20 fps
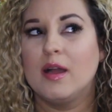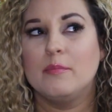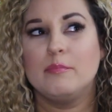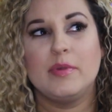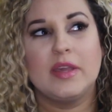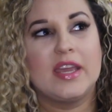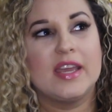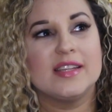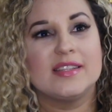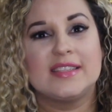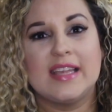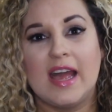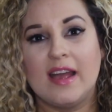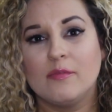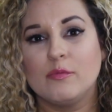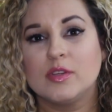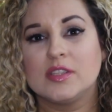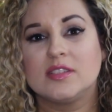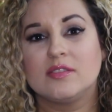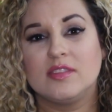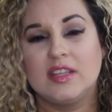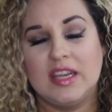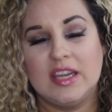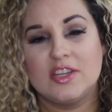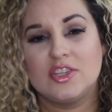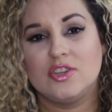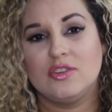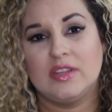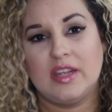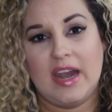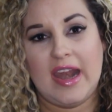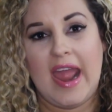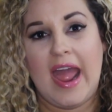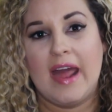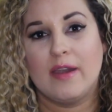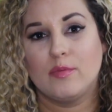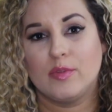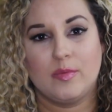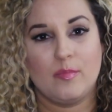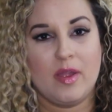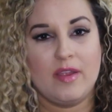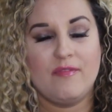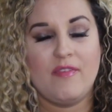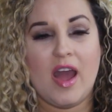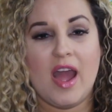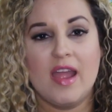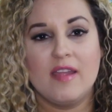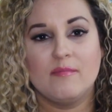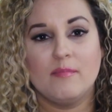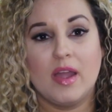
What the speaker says: because that was the issue that I had with my 5.